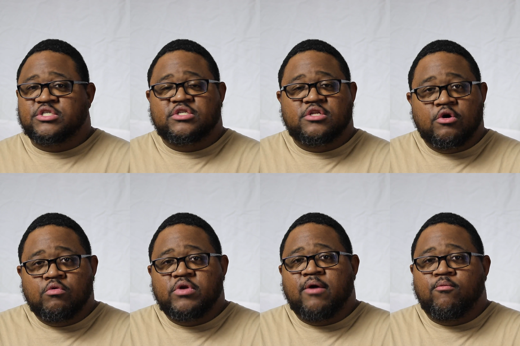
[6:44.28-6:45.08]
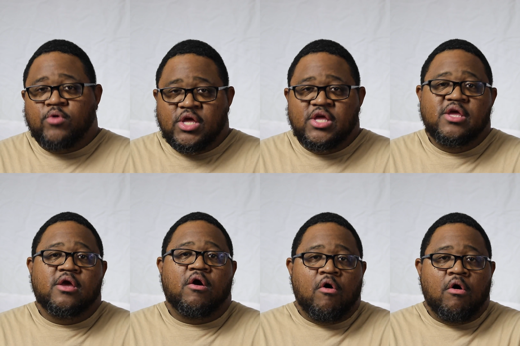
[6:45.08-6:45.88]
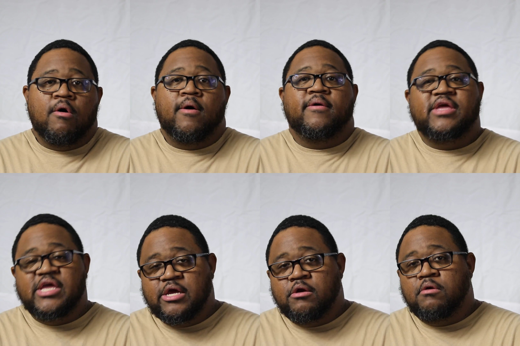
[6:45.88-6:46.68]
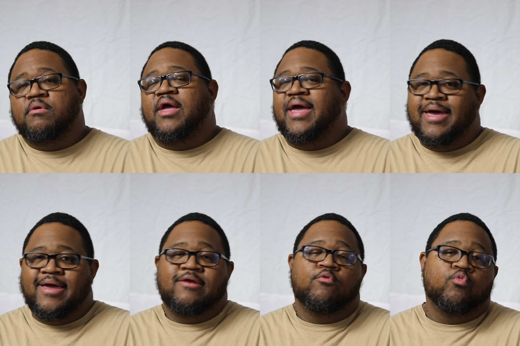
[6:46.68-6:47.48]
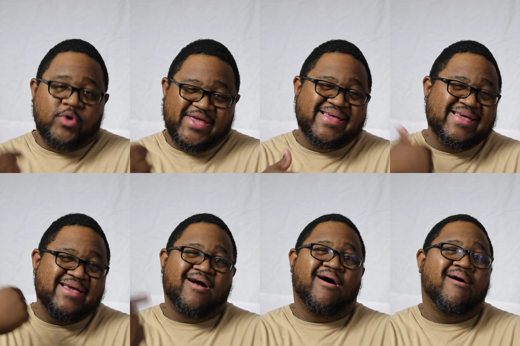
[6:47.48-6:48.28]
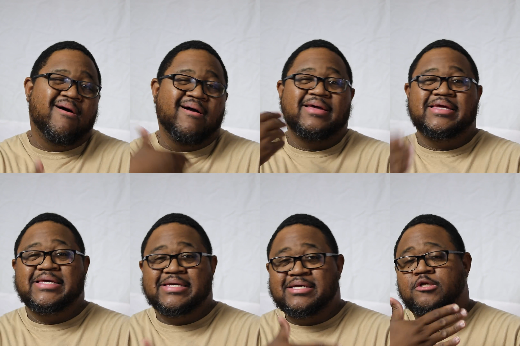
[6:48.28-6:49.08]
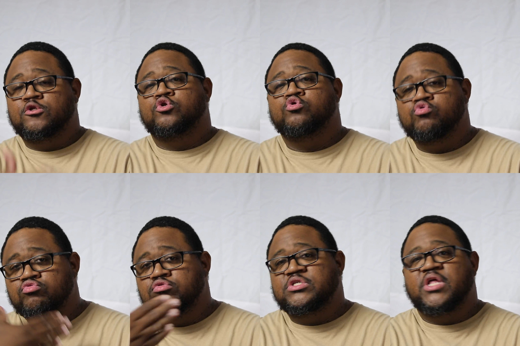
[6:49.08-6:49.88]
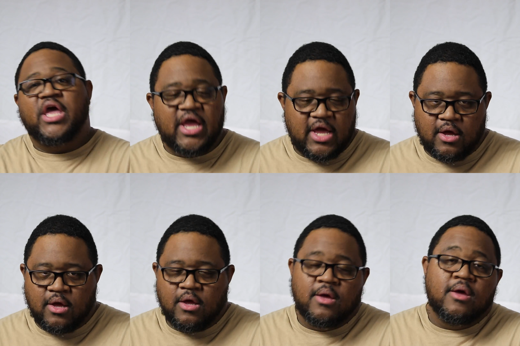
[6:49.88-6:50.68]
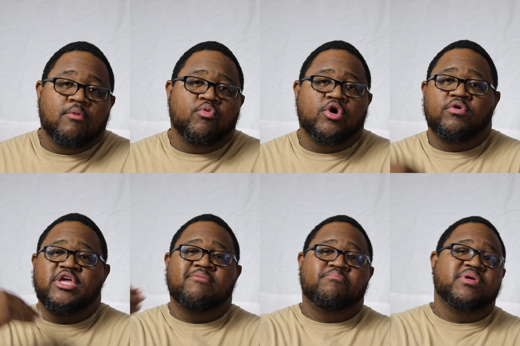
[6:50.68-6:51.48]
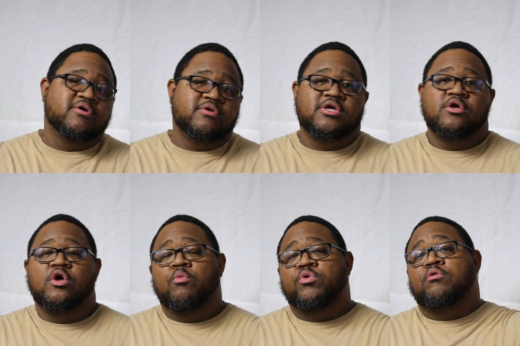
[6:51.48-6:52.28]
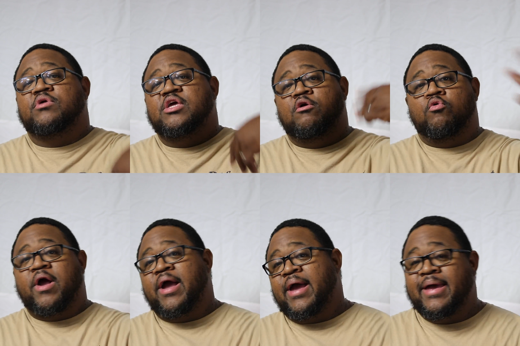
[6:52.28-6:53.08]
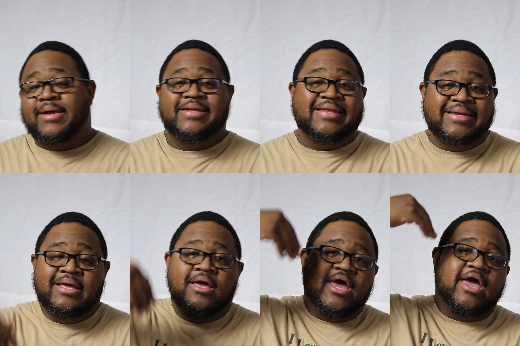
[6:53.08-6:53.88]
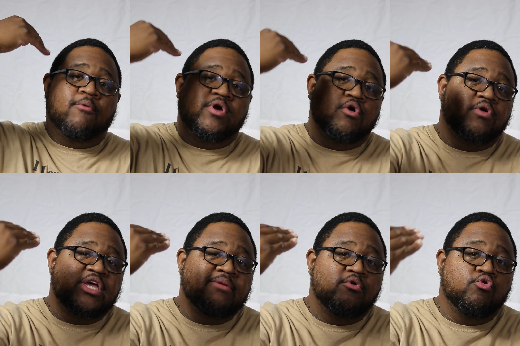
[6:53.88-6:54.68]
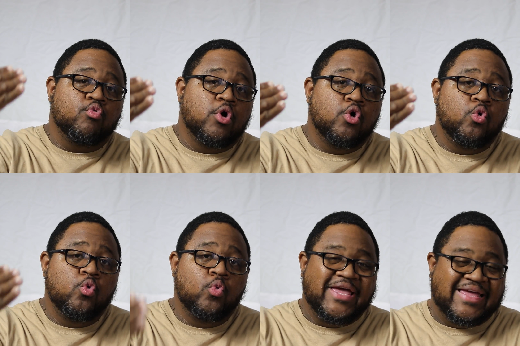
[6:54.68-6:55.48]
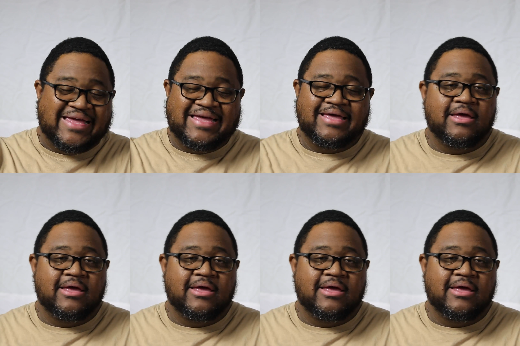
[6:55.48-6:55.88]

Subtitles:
Just know that we are here, and we are here to stay. We're going to keep building. We're going to keep grinding, and we're going to keep growing.